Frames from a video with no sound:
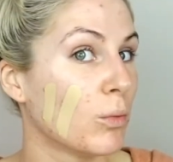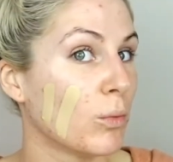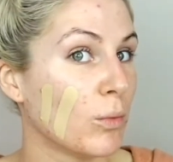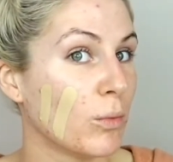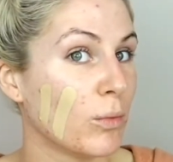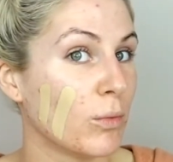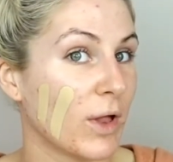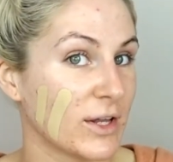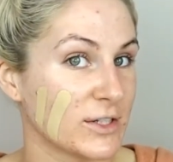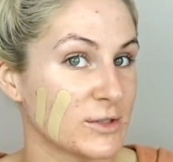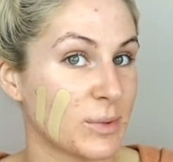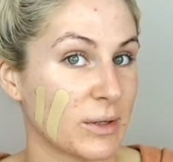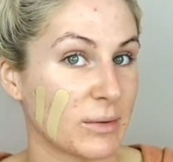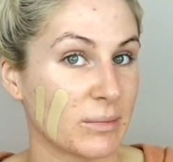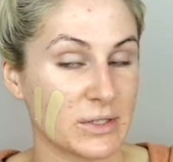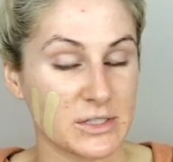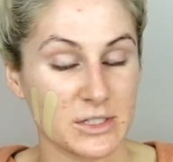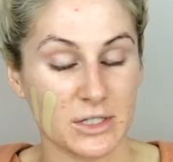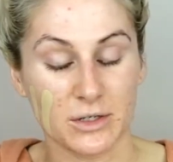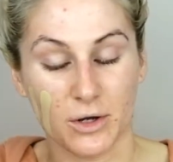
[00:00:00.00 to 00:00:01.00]
less
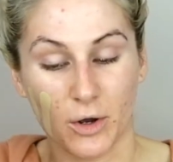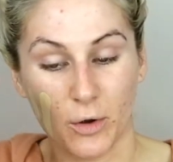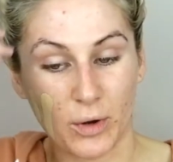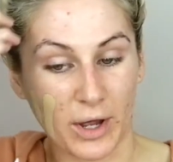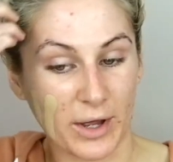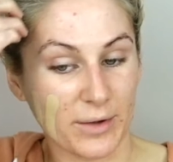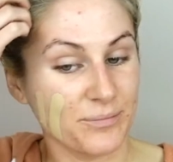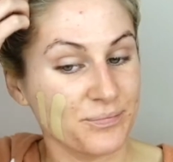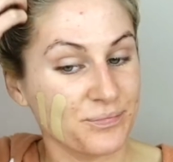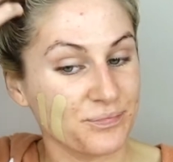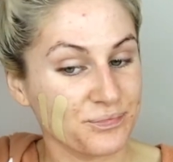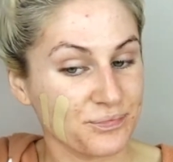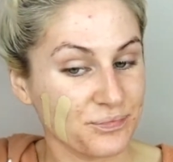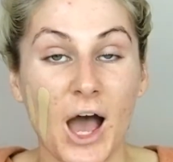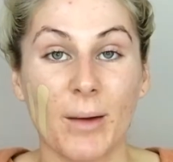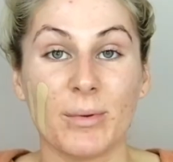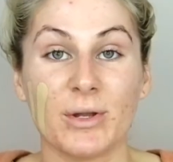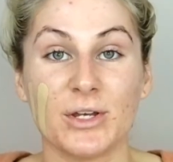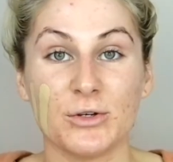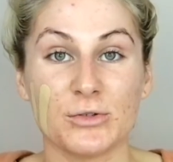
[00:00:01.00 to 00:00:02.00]
pigmented, okay.
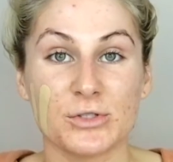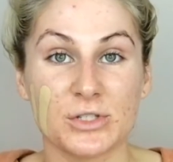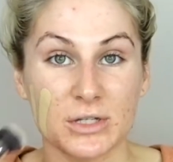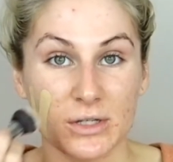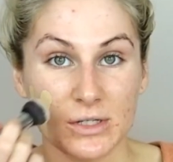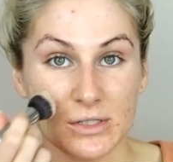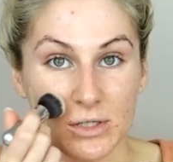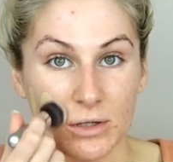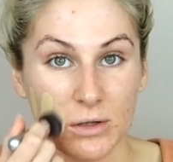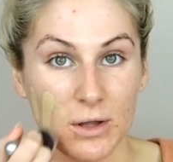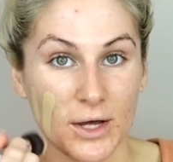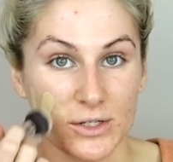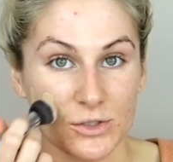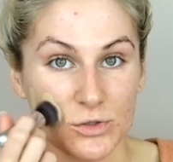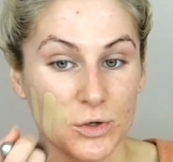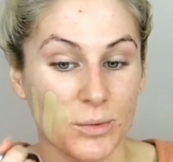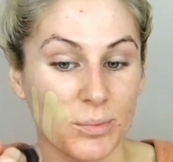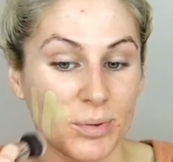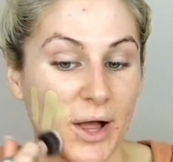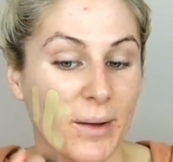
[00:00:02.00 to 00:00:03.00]
I've been using this a lot
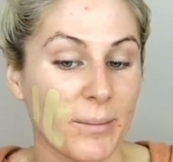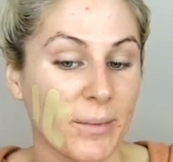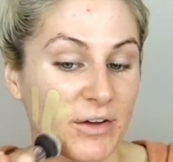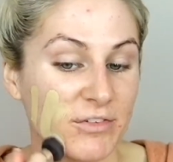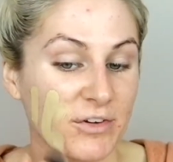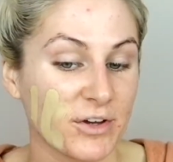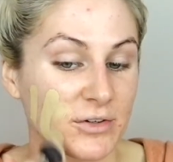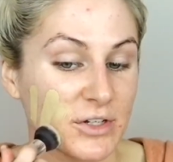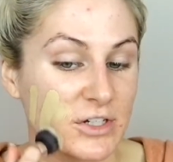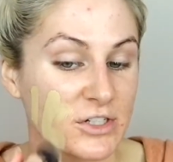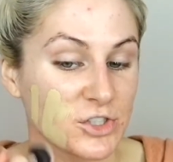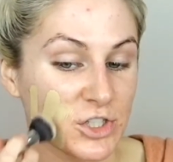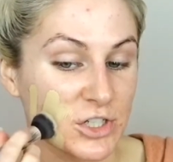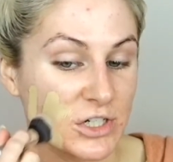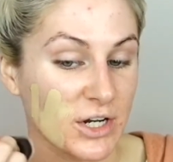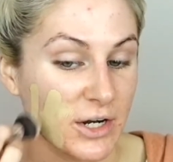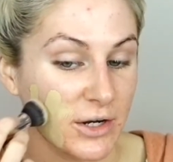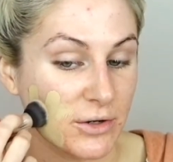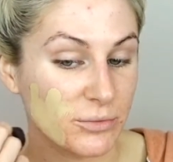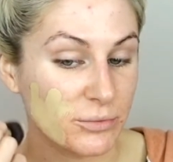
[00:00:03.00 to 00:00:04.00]
to apply my foundation
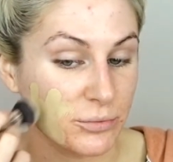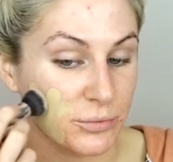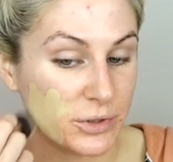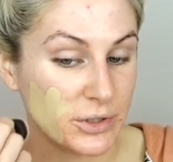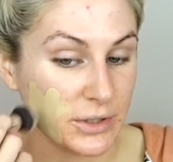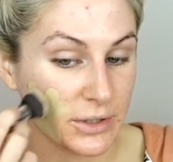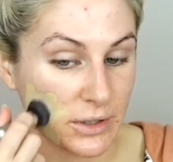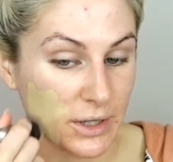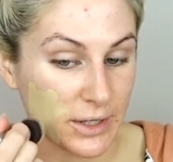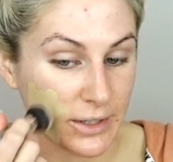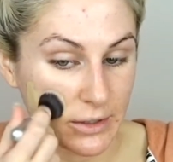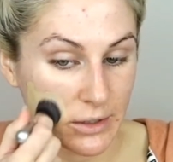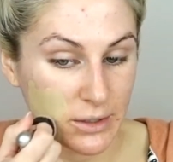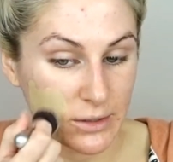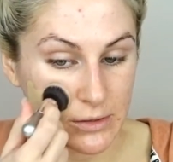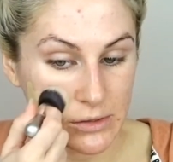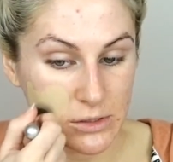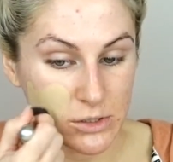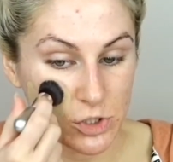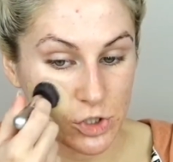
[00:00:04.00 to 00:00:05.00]
and I really like
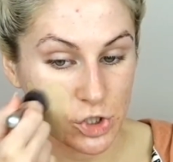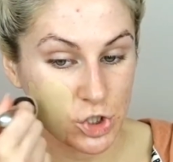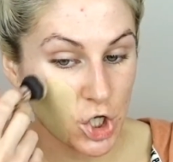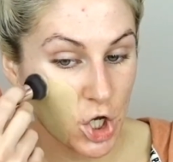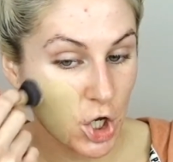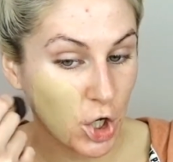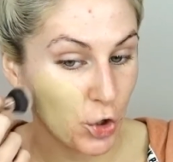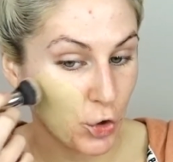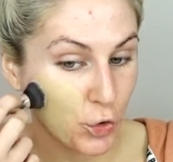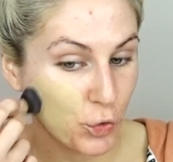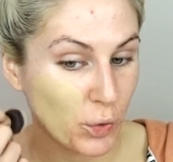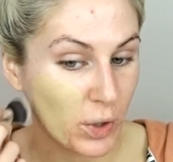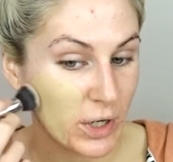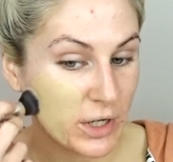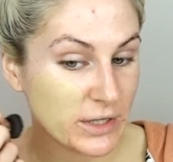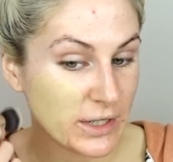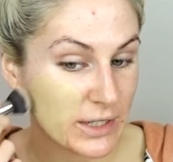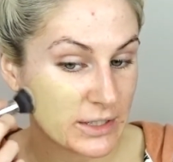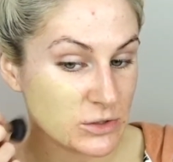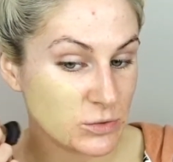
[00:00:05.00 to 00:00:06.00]
it, so
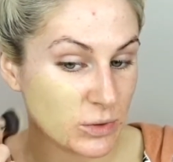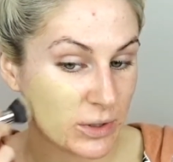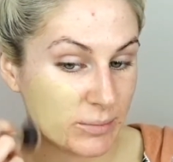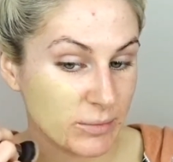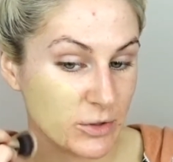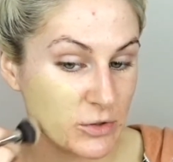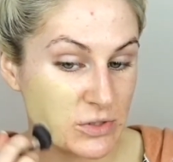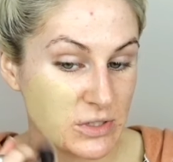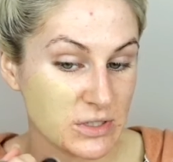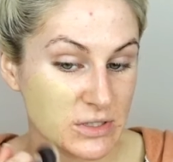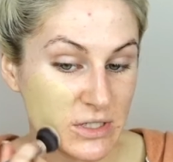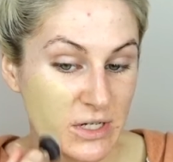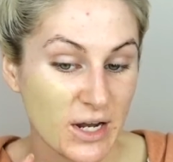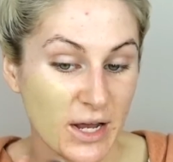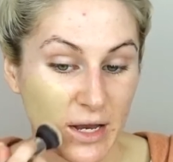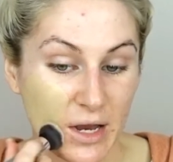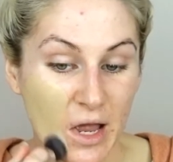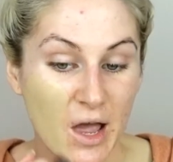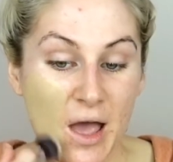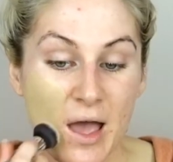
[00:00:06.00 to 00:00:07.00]
that's what I'm using
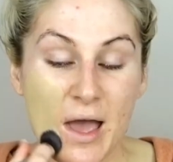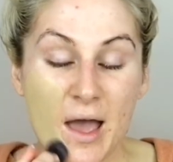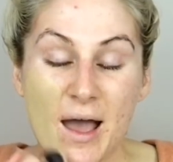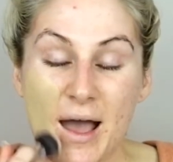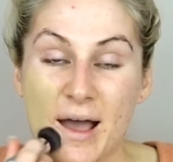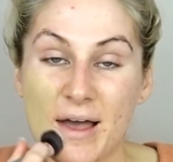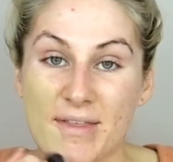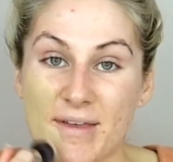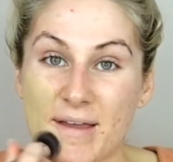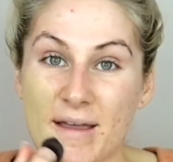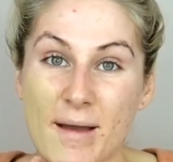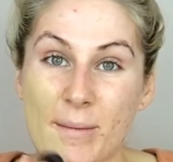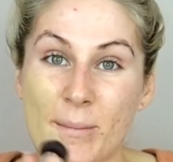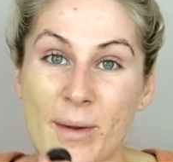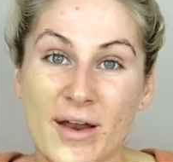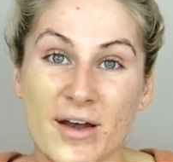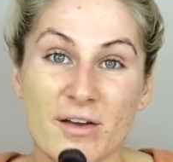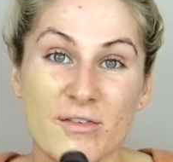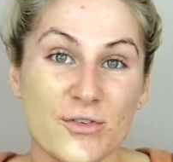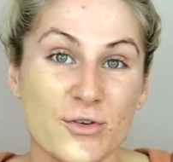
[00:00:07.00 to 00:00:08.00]
today. I think I
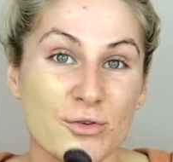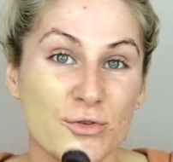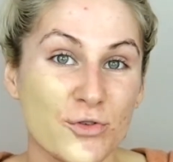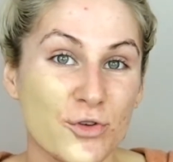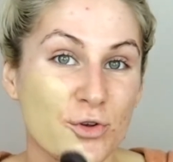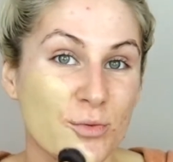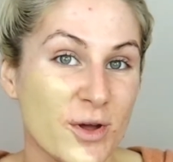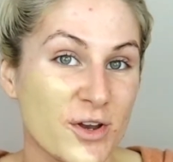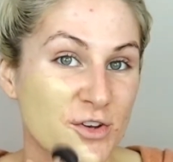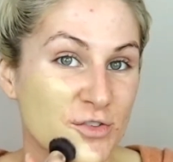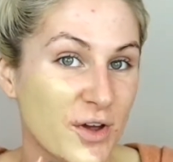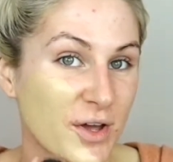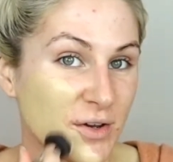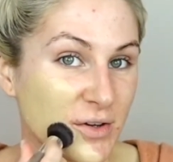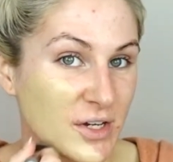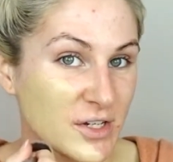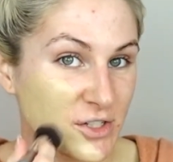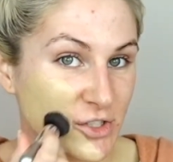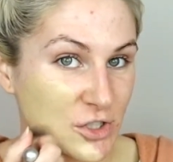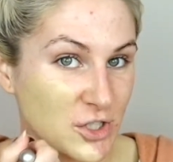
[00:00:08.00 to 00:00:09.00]
might have used too much
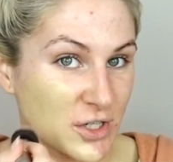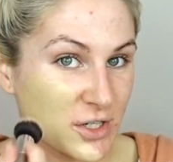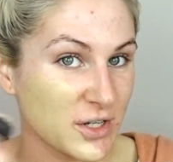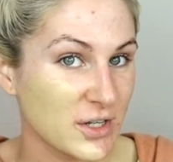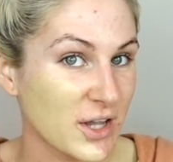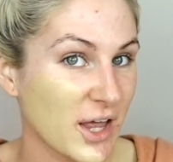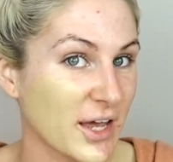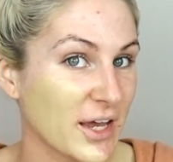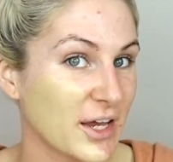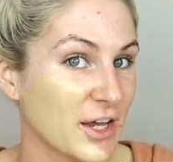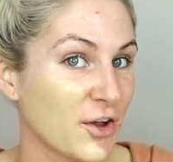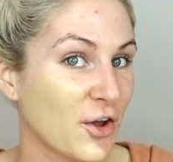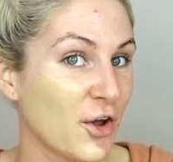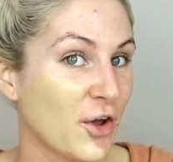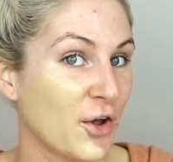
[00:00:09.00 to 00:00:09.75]
foundation, like